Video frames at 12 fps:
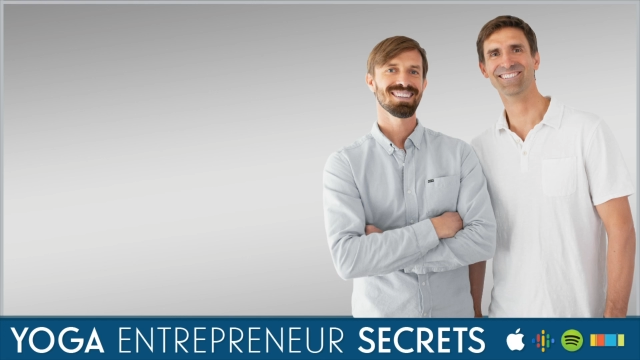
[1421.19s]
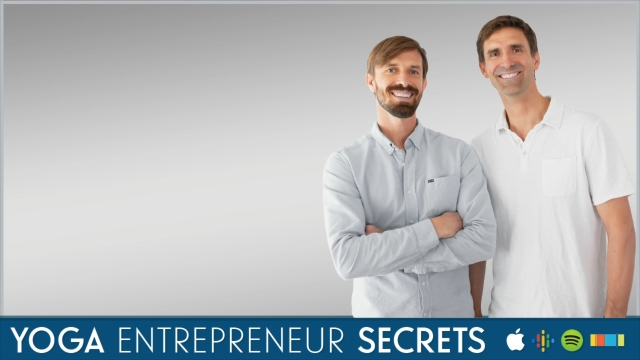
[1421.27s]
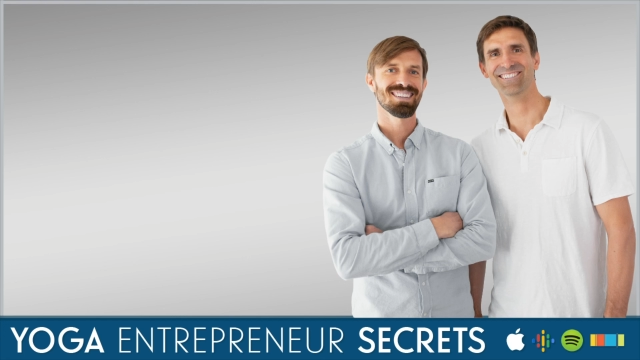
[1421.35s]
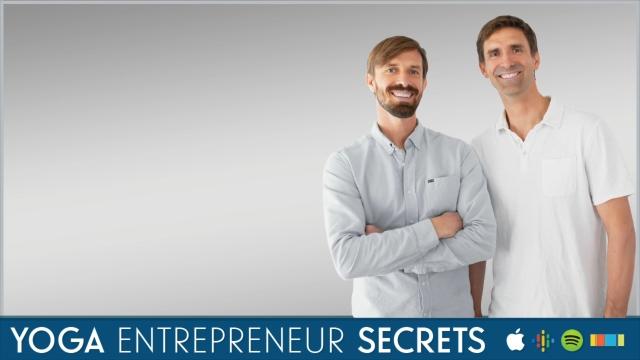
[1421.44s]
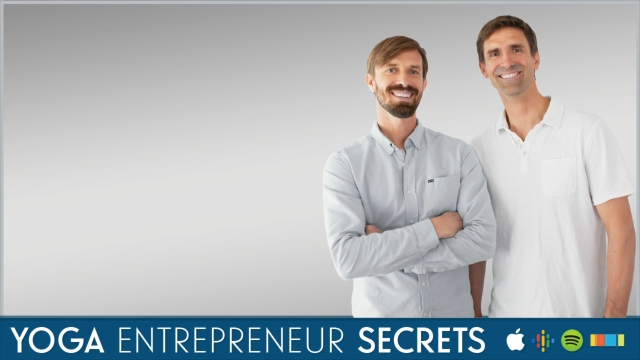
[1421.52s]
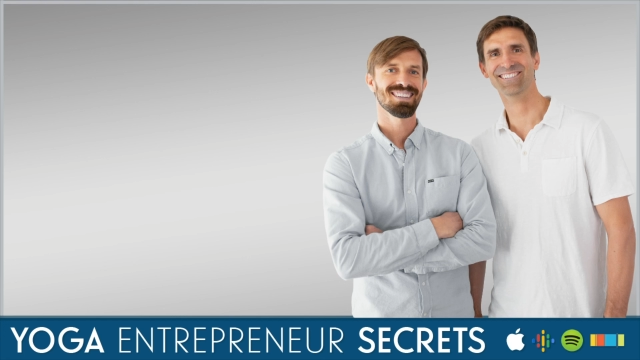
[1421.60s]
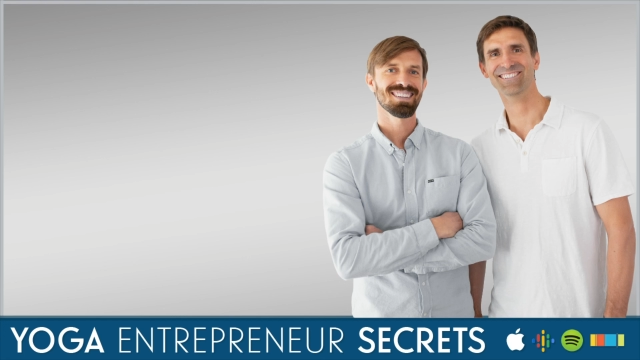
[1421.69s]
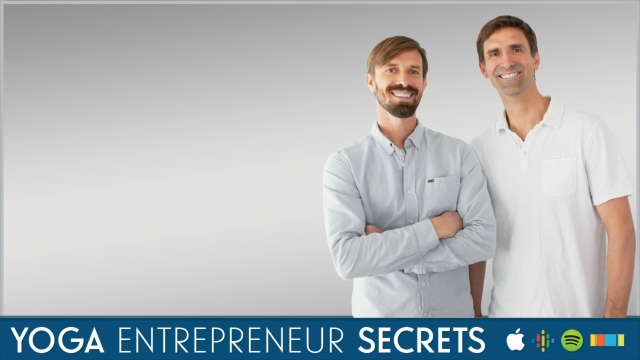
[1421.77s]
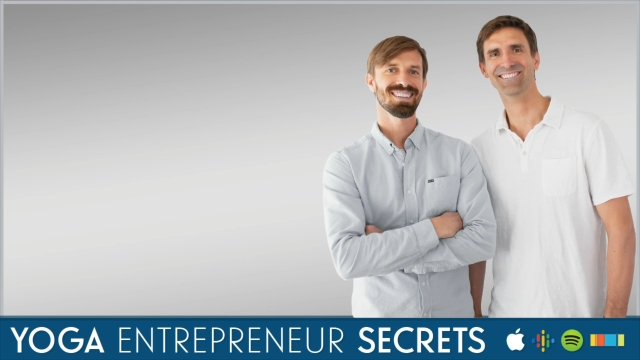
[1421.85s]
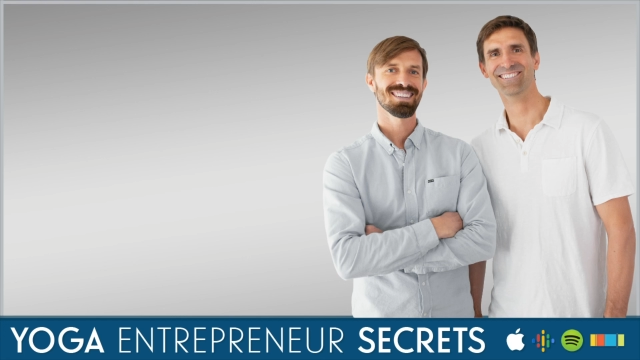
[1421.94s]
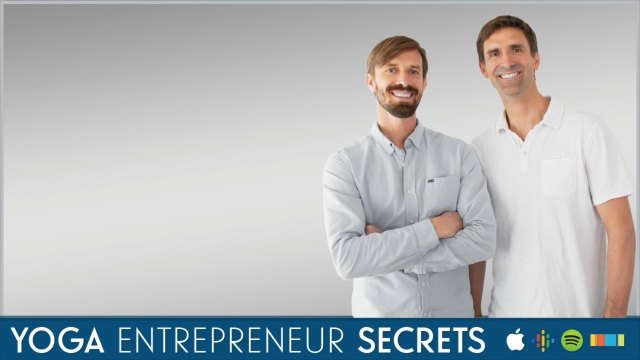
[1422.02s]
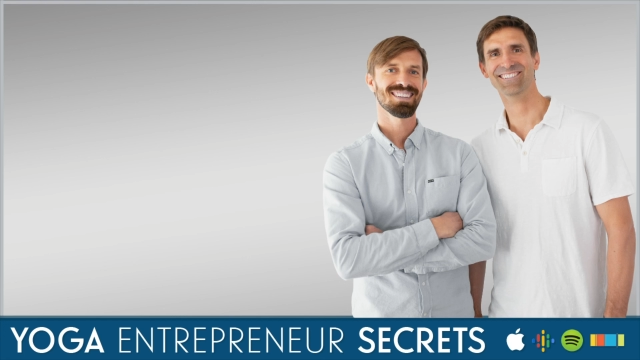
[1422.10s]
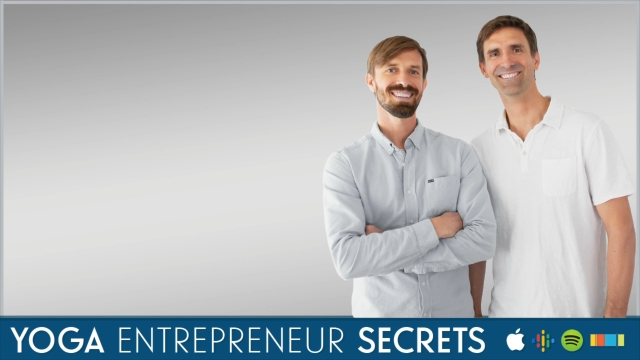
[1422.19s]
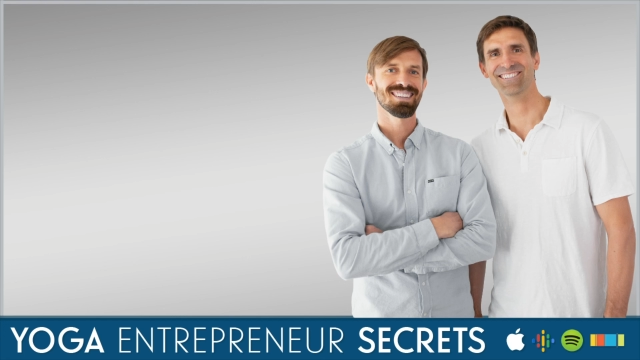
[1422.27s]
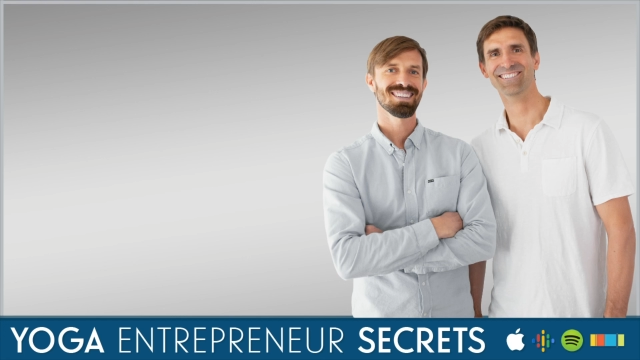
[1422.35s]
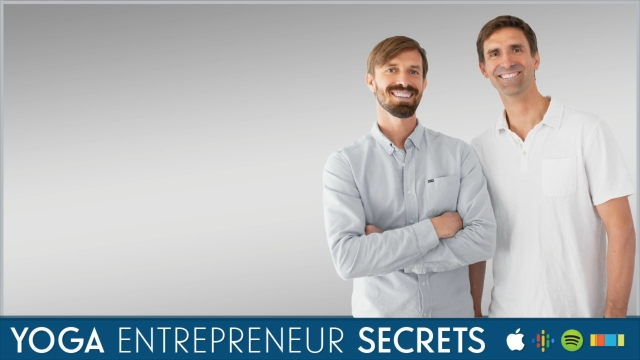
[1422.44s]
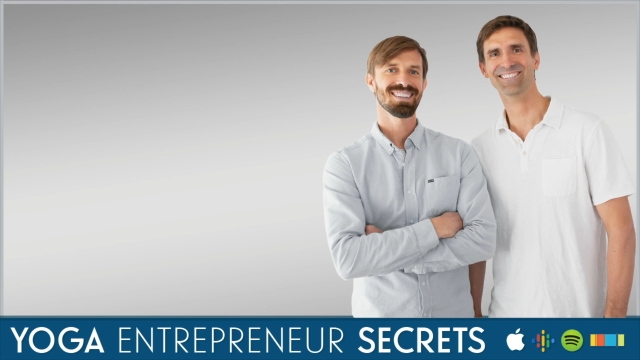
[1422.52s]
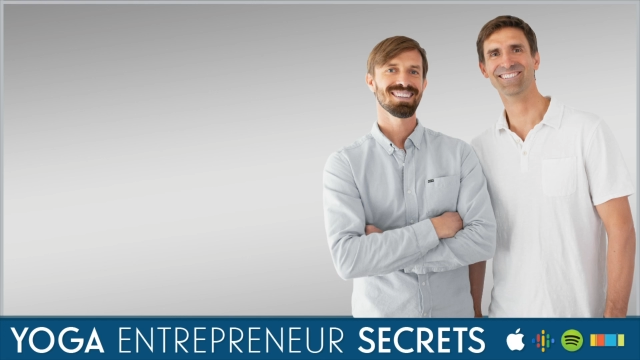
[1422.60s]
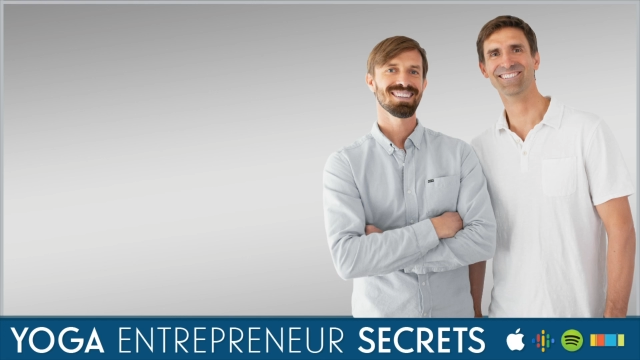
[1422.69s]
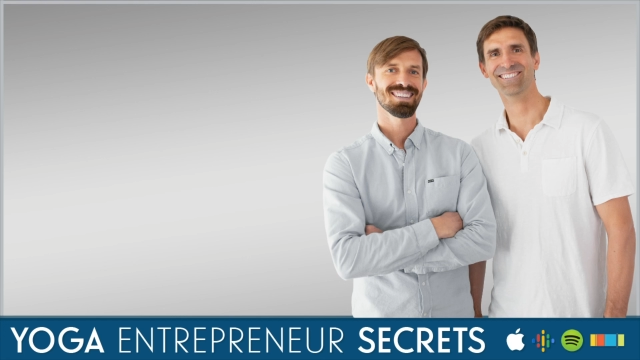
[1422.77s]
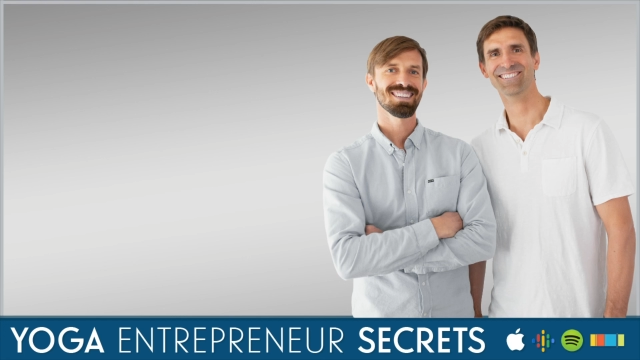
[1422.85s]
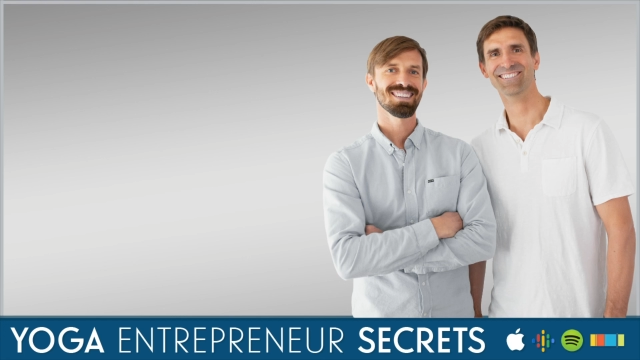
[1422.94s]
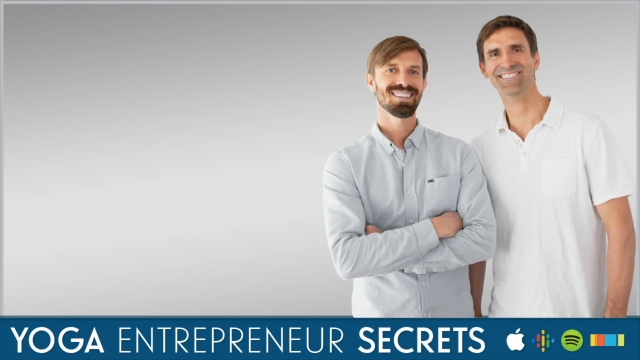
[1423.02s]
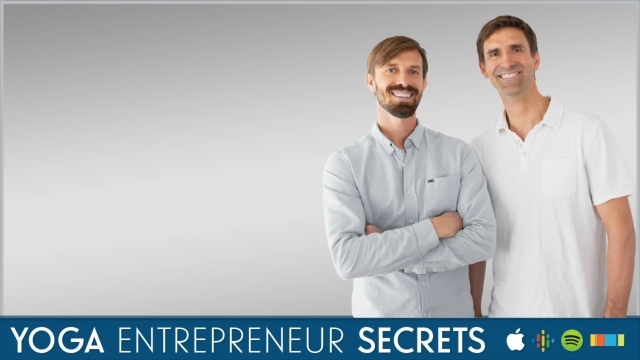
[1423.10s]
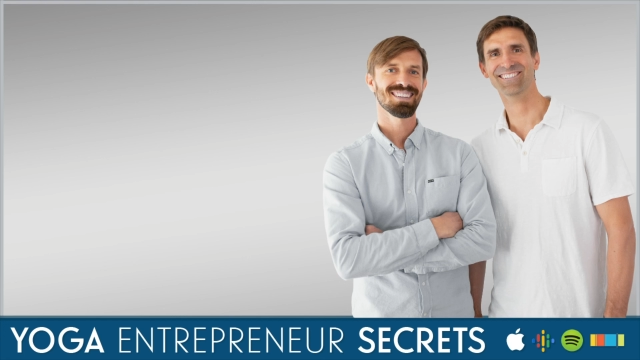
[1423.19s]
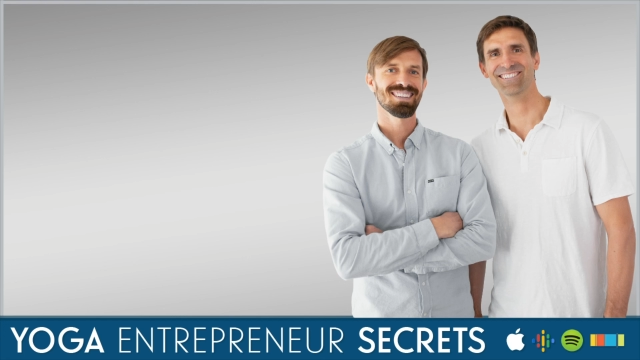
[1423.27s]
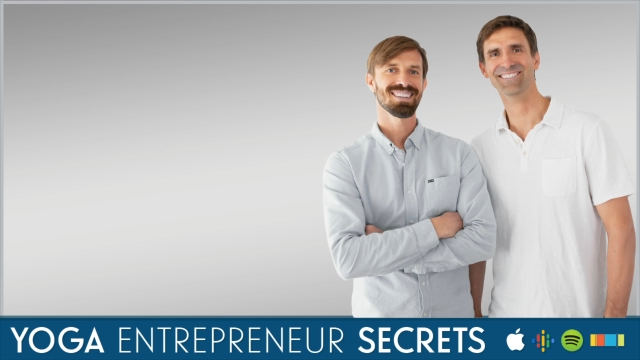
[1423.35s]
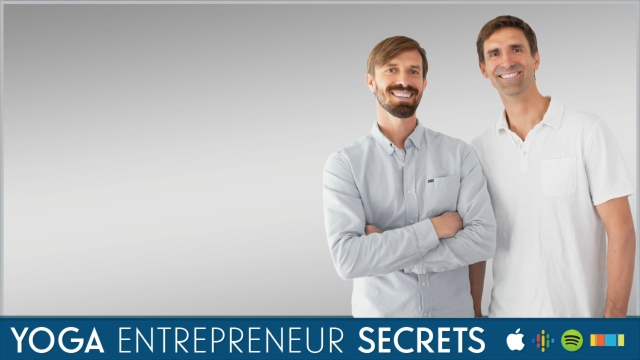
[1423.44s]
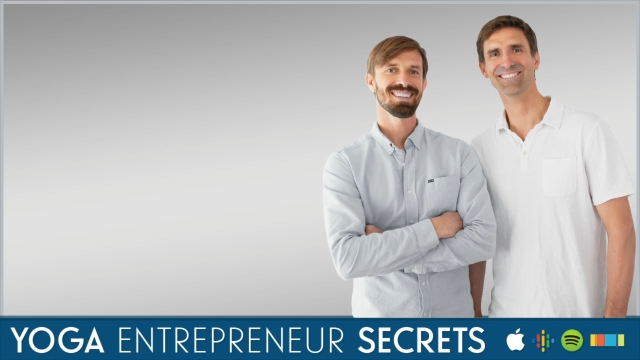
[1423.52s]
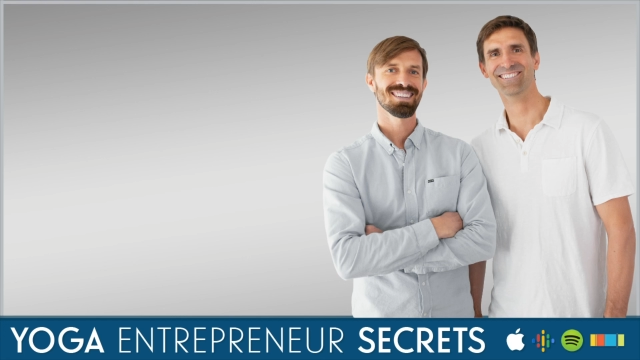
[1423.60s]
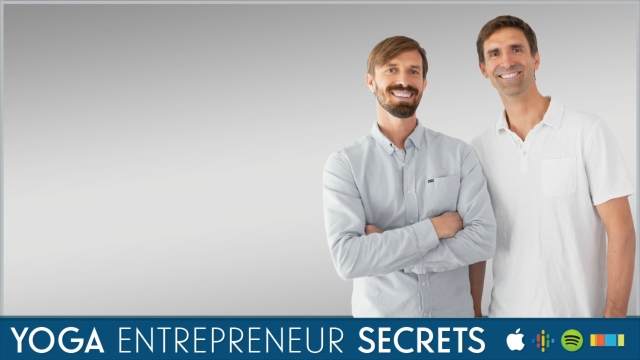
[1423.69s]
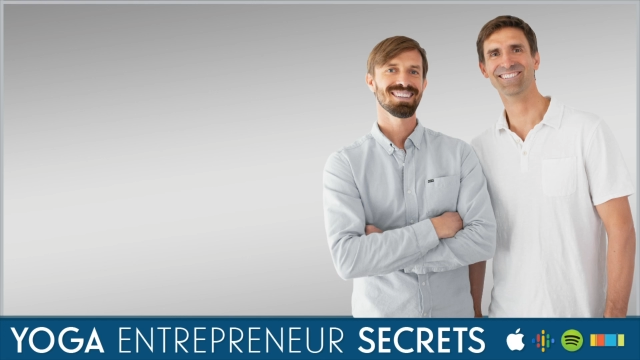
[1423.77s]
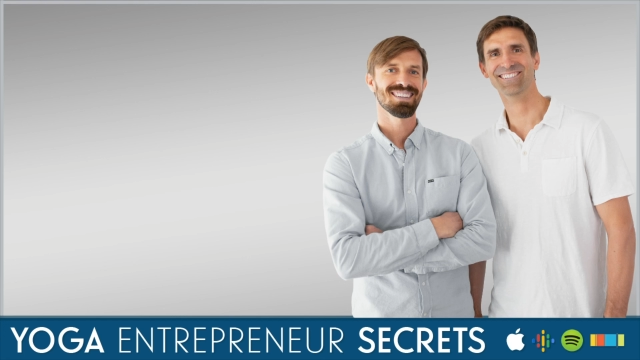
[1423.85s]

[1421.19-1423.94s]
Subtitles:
Nothing is said.